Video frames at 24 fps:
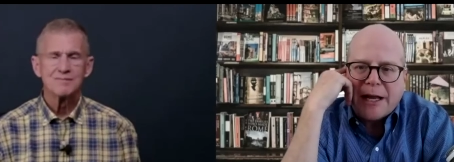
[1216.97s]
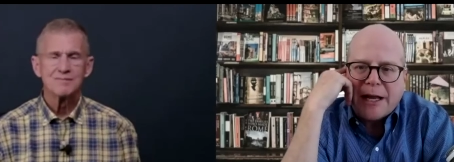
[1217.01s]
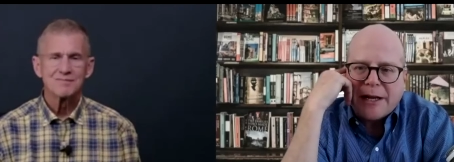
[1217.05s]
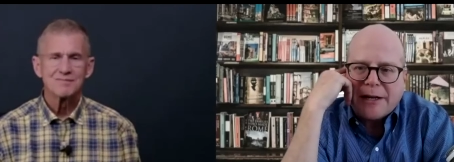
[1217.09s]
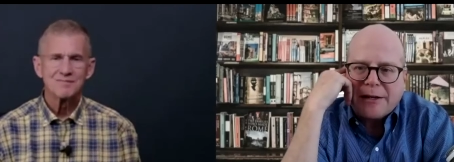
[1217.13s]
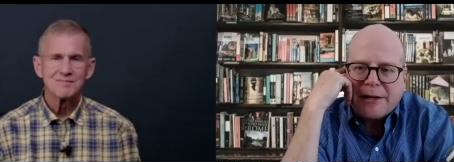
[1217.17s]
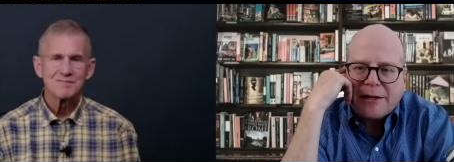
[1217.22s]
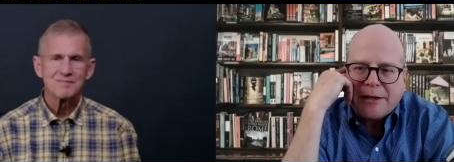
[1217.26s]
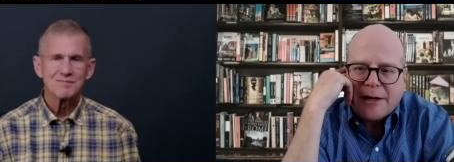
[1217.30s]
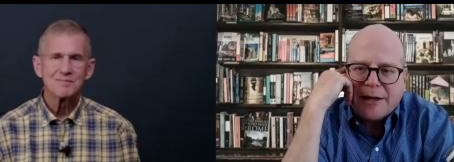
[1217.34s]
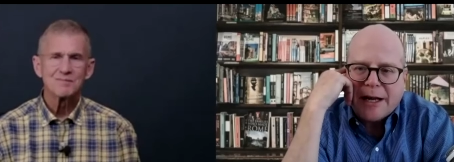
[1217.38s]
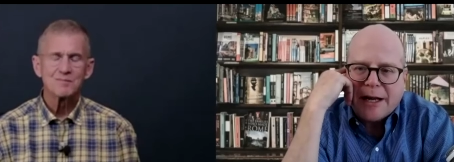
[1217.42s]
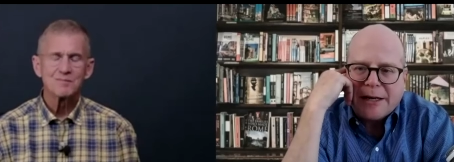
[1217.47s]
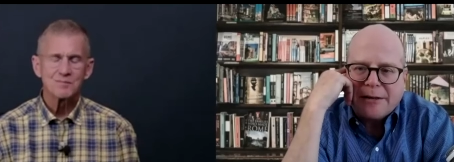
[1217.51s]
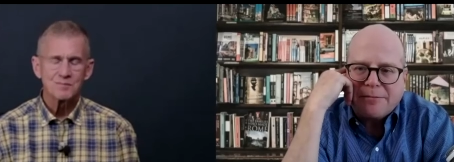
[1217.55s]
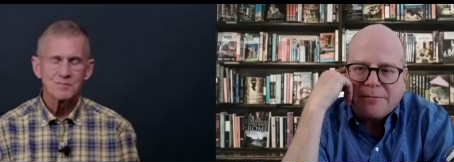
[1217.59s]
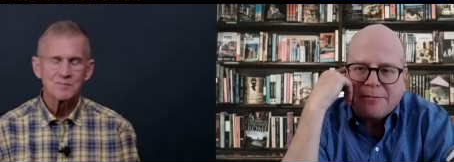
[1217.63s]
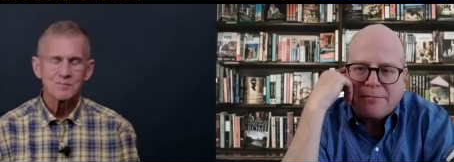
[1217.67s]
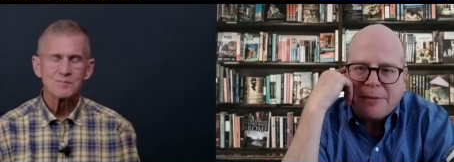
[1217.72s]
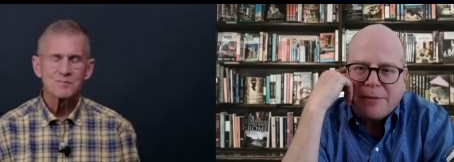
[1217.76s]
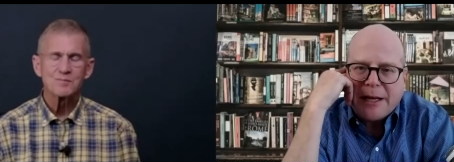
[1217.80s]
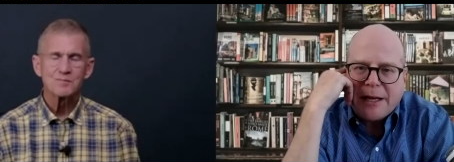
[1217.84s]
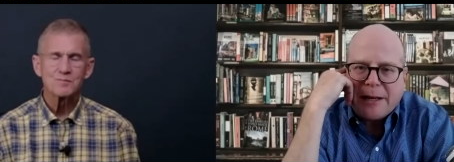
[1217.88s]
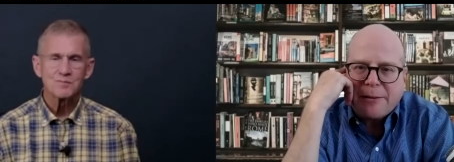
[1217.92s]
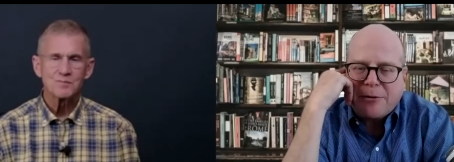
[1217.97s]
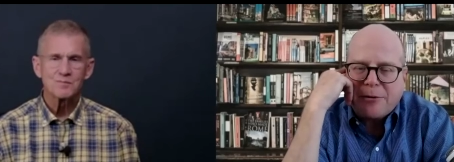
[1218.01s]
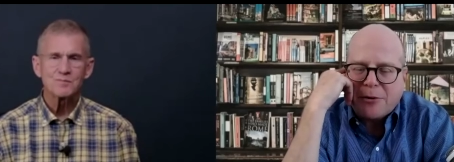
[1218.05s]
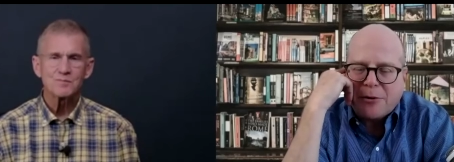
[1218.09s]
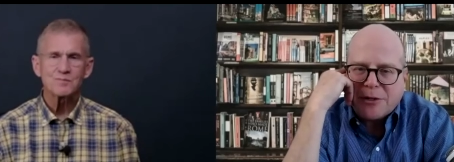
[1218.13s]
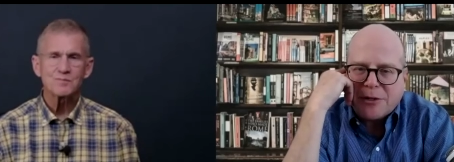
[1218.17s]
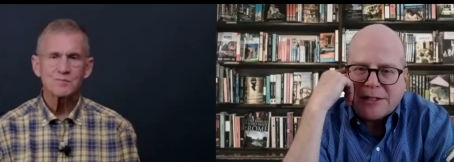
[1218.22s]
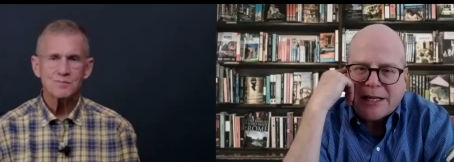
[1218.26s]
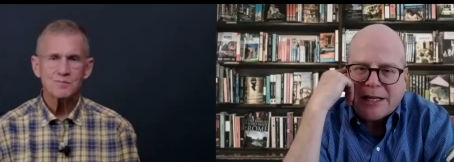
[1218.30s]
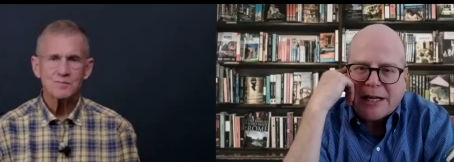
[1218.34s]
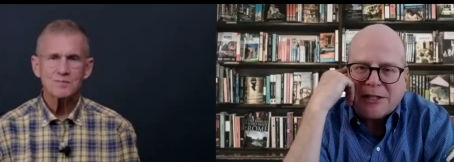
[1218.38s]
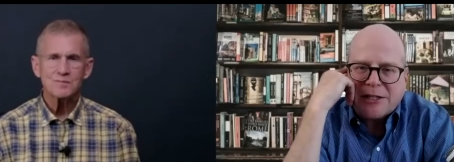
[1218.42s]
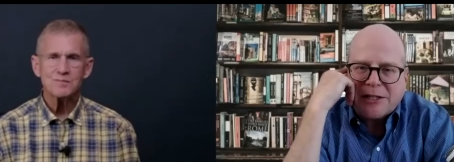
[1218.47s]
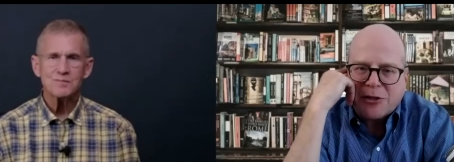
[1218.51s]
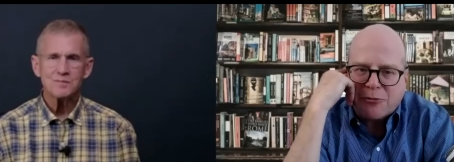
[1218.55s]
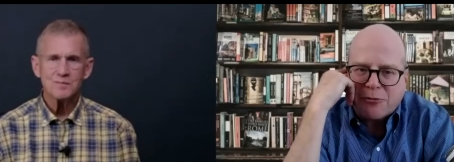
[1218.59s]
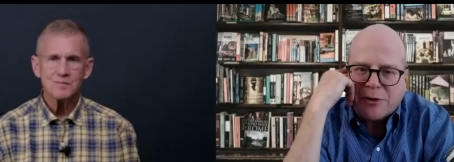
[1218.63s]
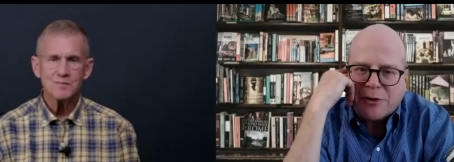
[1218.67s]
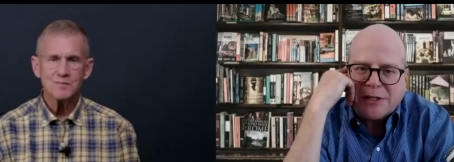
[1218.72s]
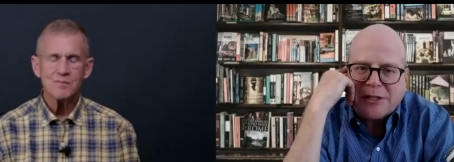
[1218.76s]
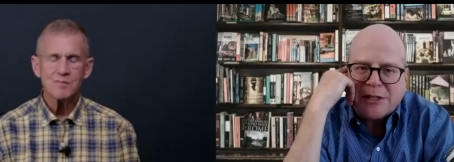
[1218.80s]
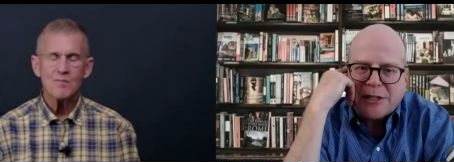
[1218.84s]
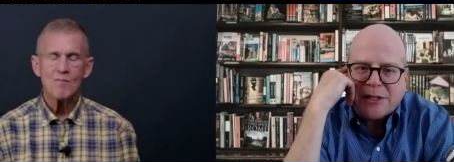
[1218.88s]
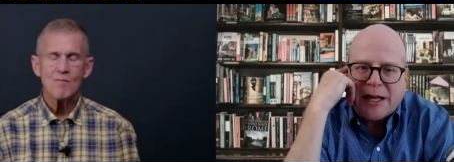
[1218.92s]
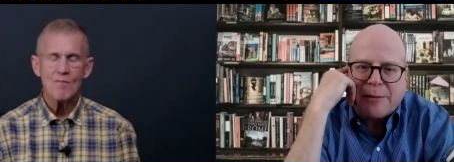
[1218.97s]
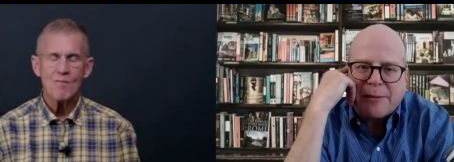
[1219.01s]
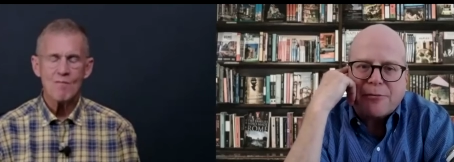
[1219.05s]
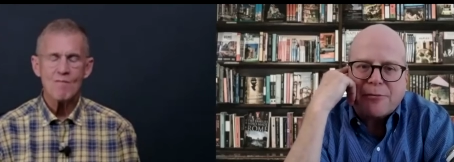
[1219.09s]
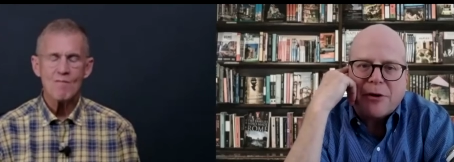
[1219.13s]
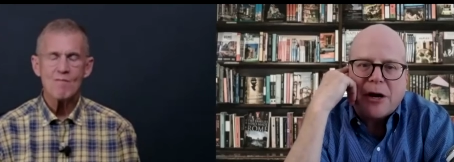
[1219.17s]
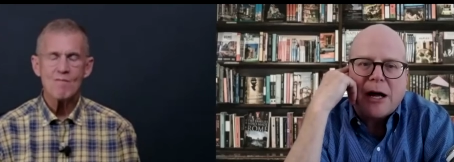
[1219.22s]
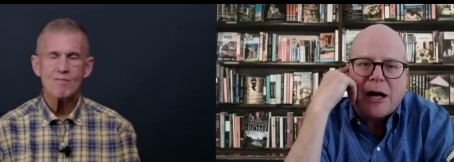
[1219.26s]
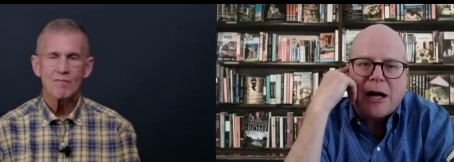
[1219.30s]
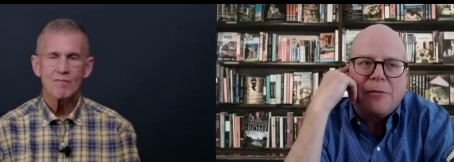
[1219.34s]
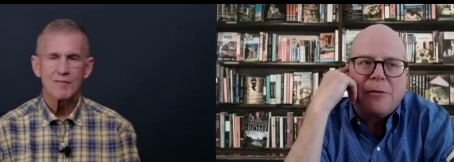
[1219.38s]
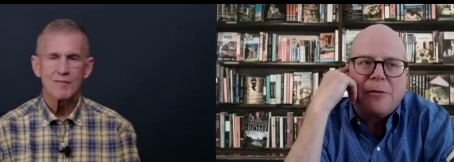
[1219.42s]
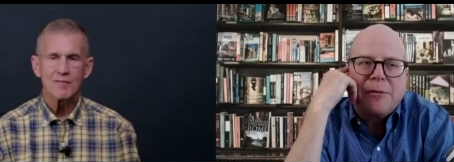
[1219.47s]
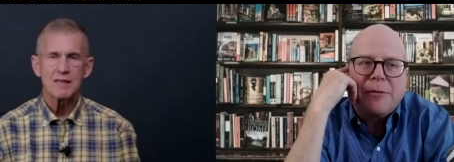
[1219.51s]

Speaker 1: and, and be able to assess the risks of that problem.